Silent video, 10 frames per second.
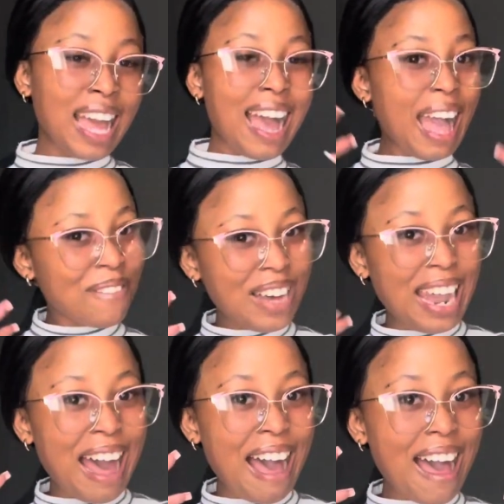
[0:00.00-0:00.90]
Hi my
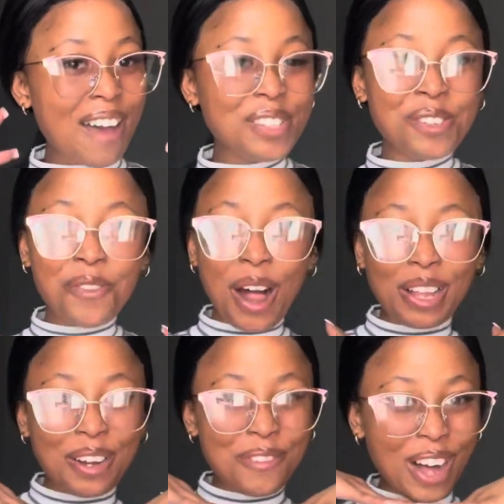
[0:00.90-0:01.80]
loves,
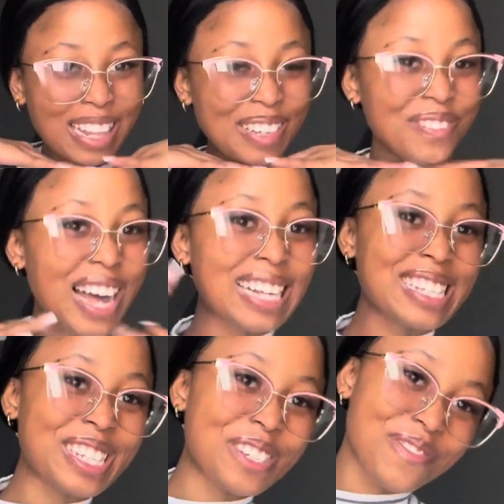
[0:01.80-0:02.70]
welcome back
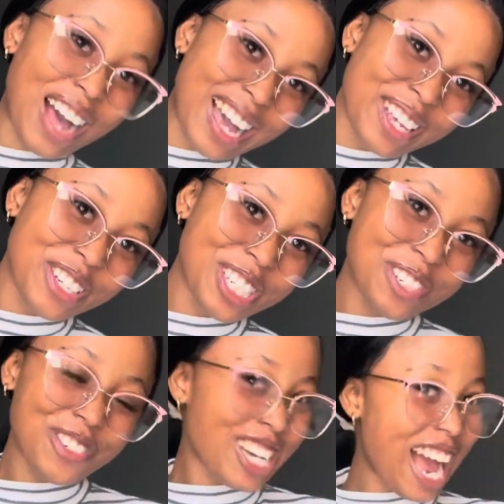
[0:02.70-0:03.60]
to my
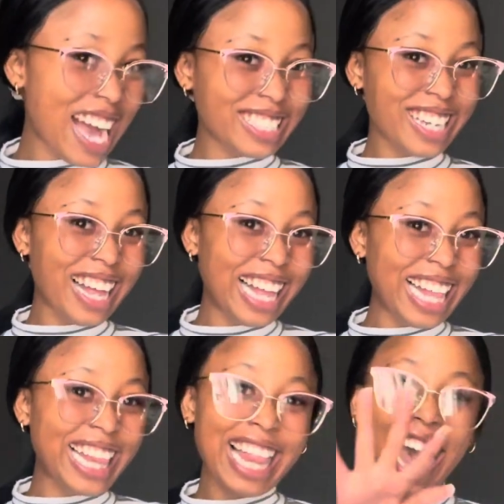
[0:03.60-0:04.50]
YouTube
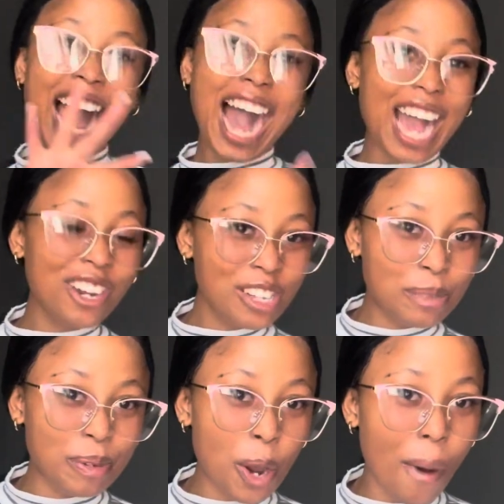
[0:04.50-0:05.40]
channel. I know it's
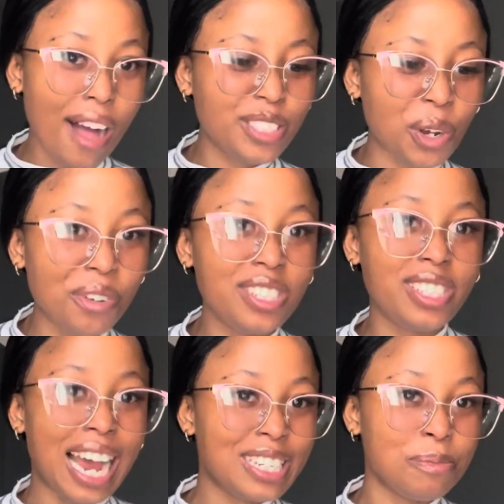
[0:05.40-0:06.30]
been a while, don't
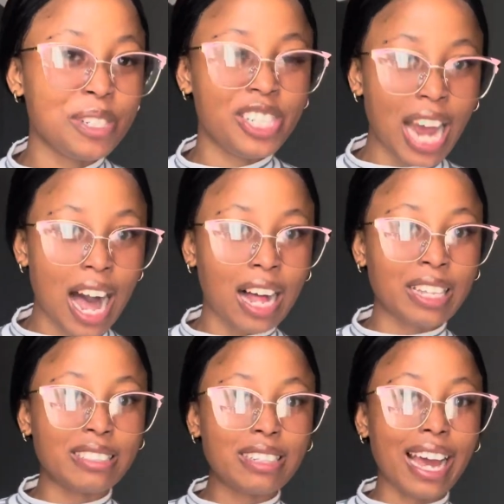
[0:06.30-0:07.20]
judge me
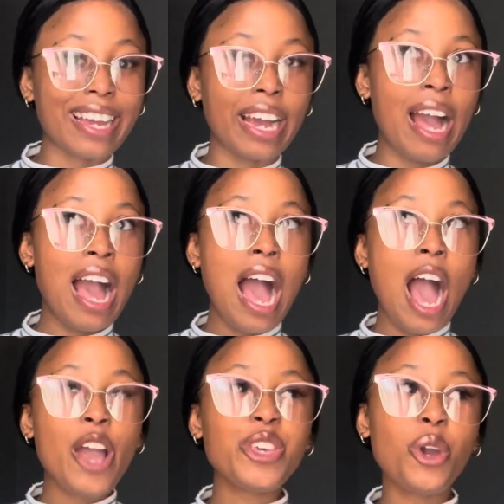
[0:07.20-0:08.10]
child. Like,
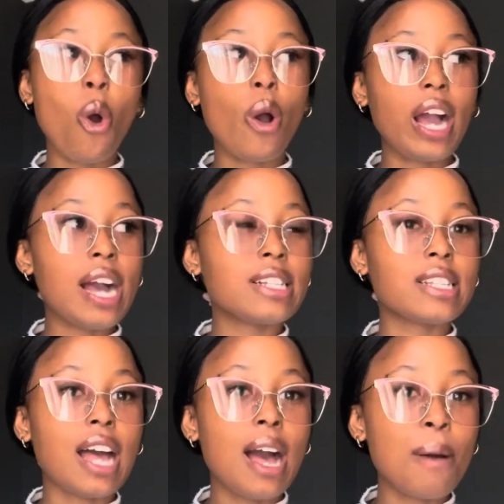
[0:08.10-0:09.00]
yo
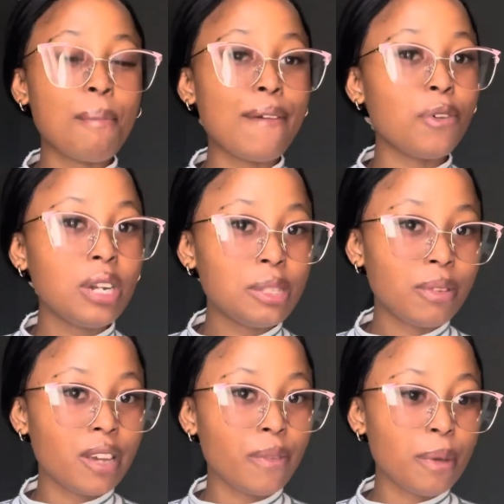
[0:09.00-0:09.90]
guys, my phone has
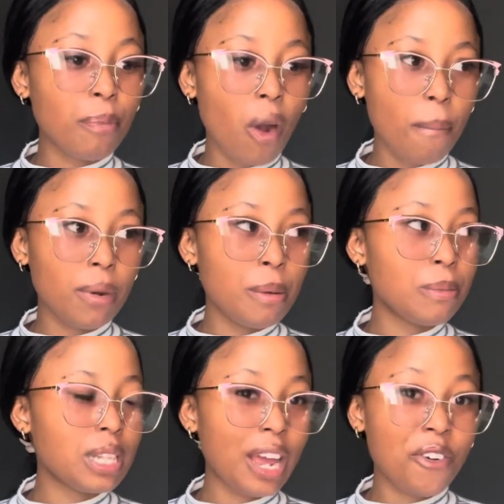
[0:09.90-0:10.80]
been giving me
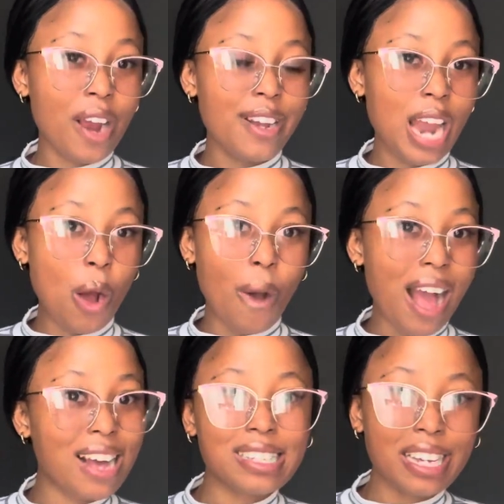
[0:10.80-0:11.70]
problems. Like right now,
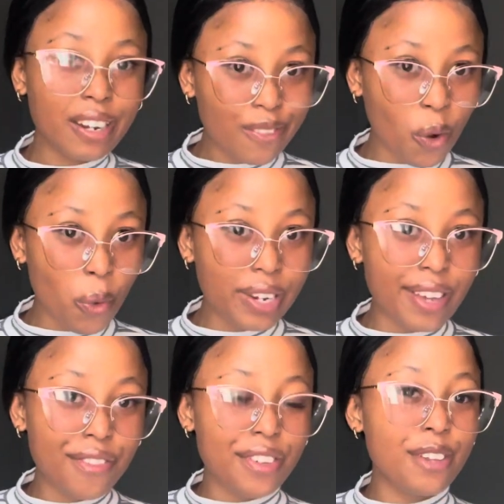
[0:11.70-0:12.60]
I'm trying to phone
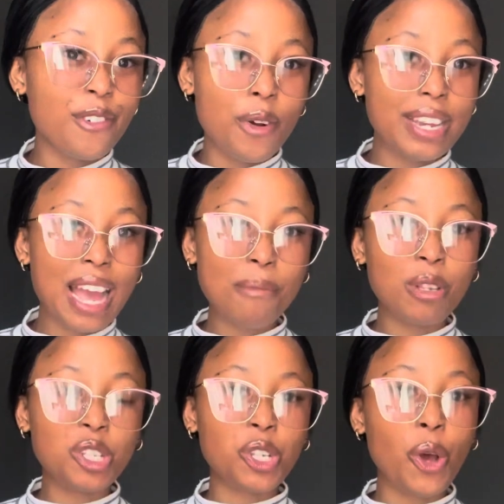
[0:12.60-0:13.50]
if you phone
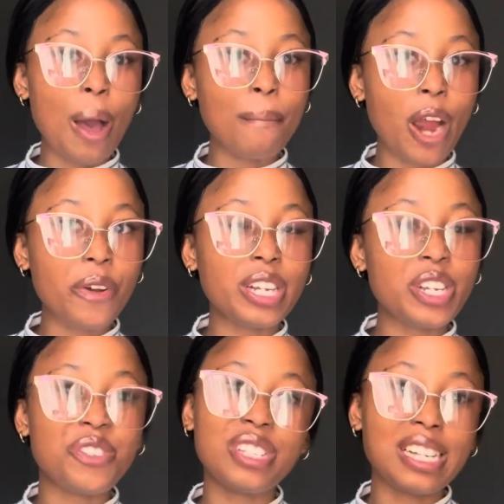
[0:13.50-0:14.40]
me, so I'm
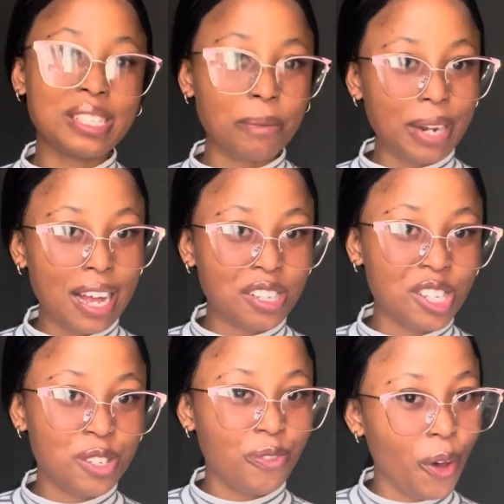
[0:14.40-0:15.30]
currently using somebody
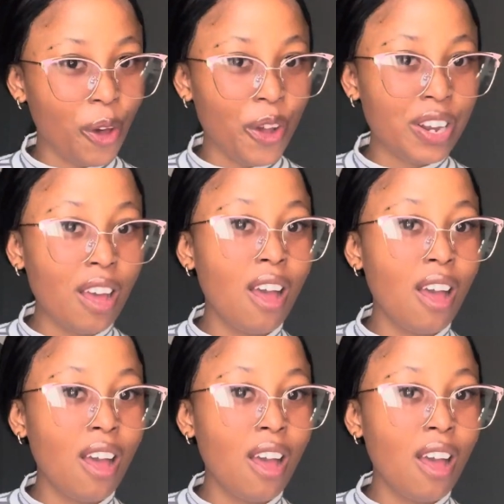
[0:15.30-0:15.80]
else's phone.